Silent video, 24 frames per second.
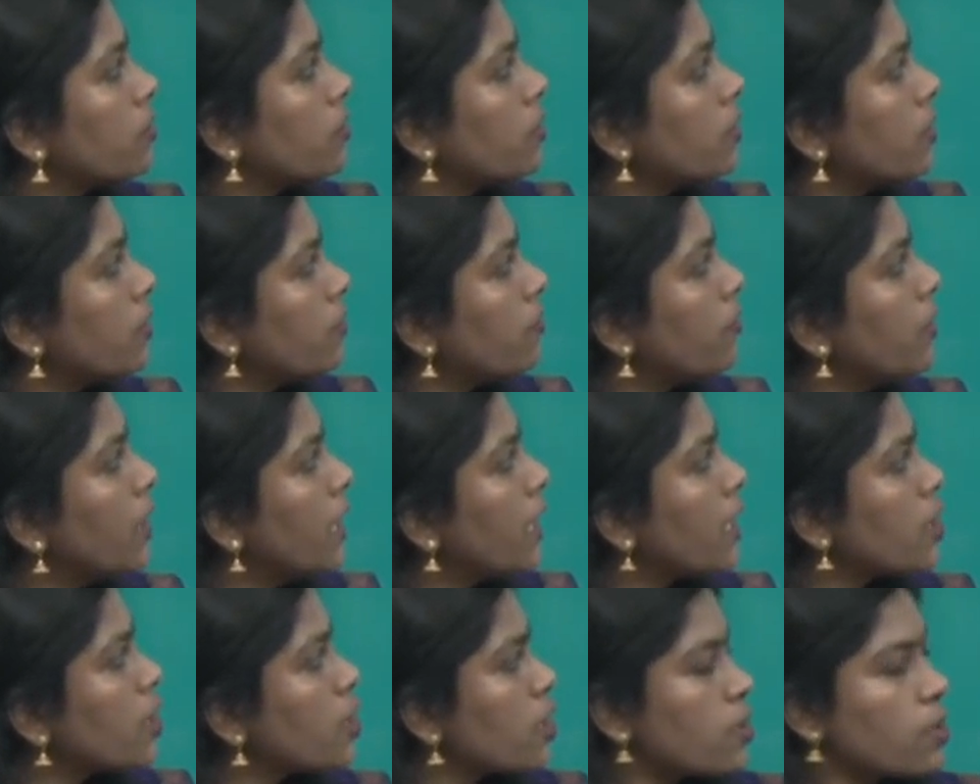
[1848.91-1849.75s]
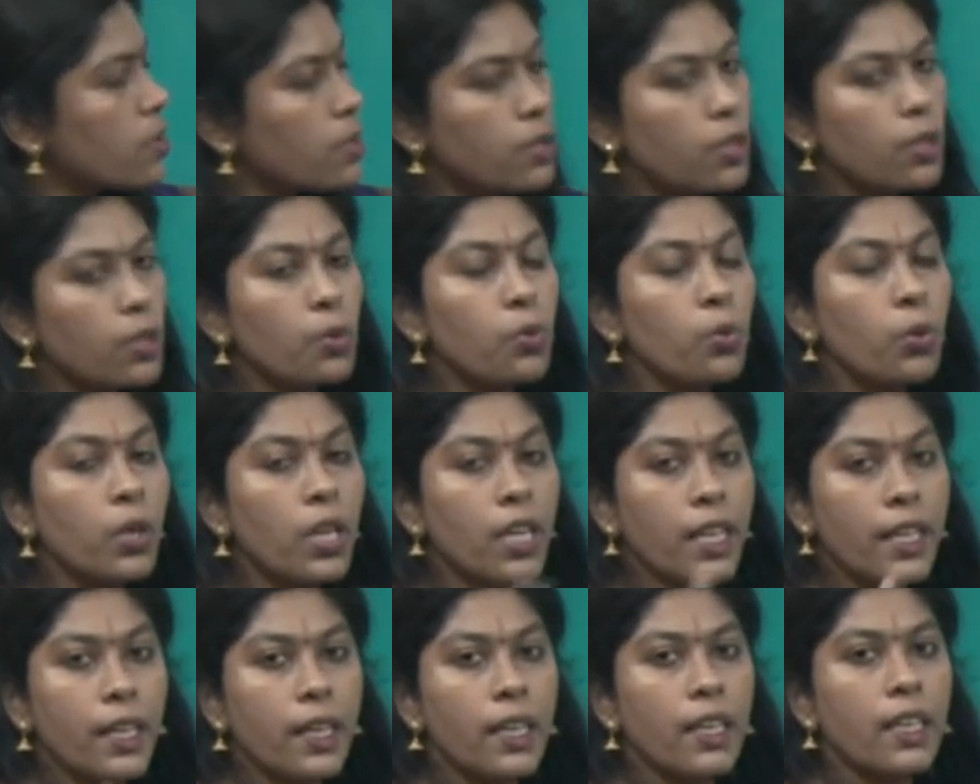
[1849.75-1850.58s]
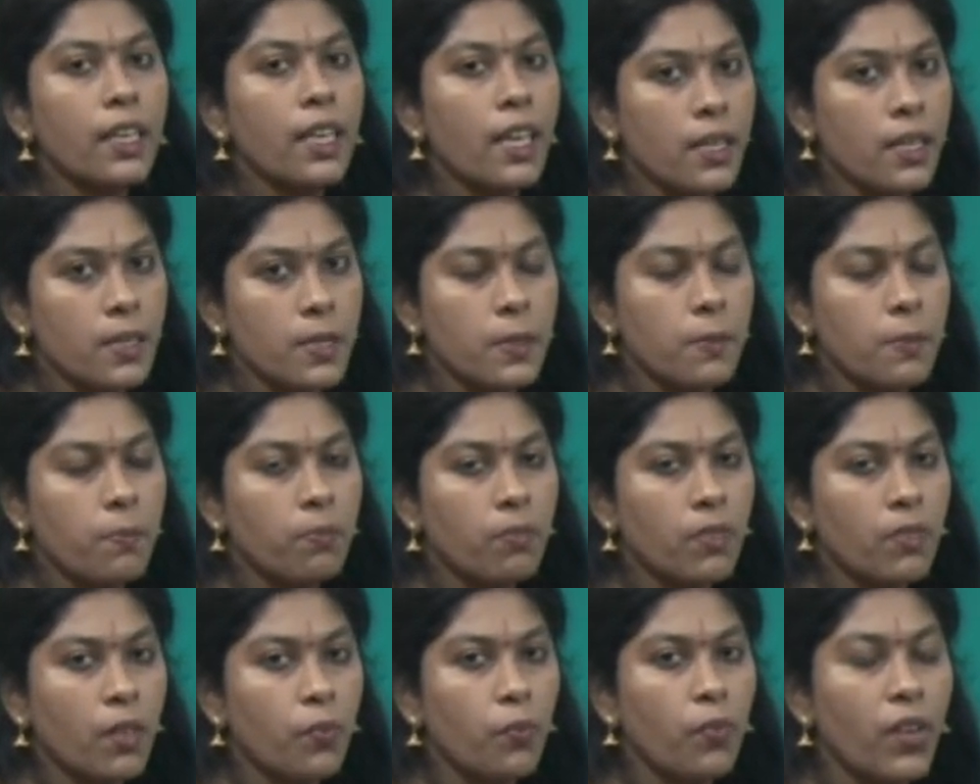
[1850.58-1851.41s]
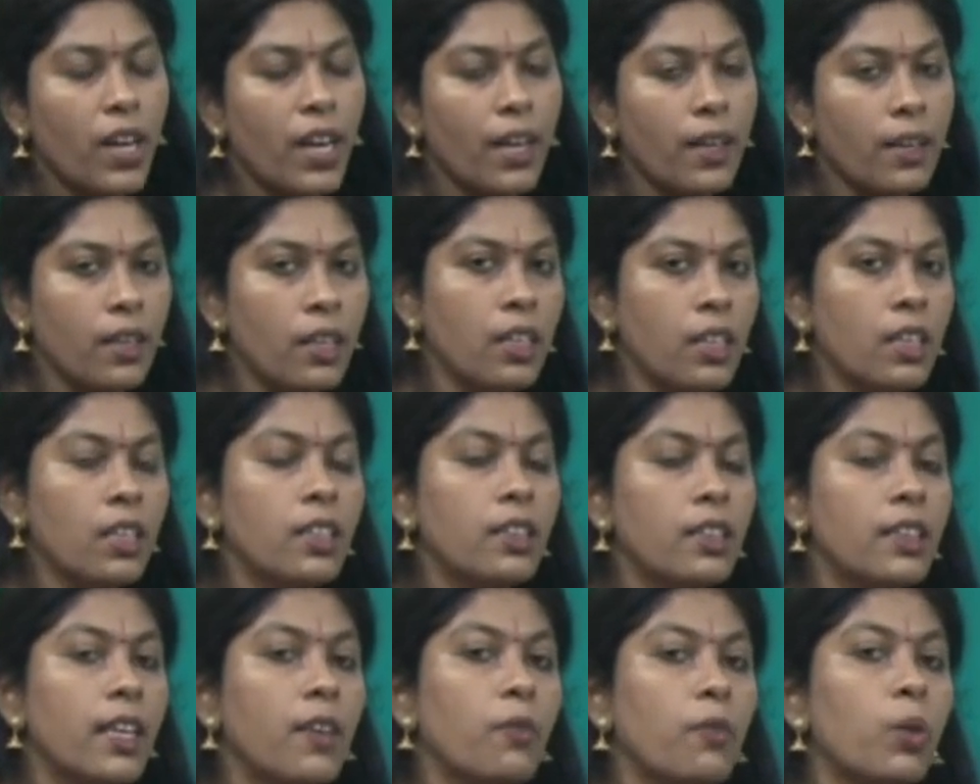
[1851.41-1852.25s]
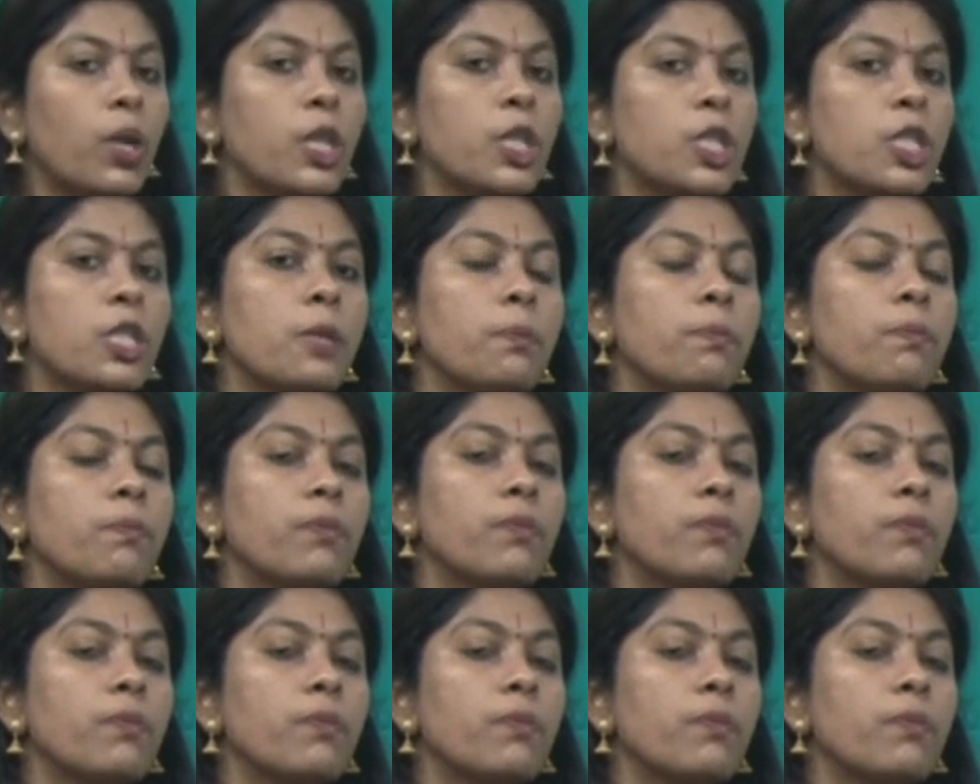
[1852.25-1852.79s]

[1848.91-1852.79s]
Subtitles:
the villages, the rural areas where they worship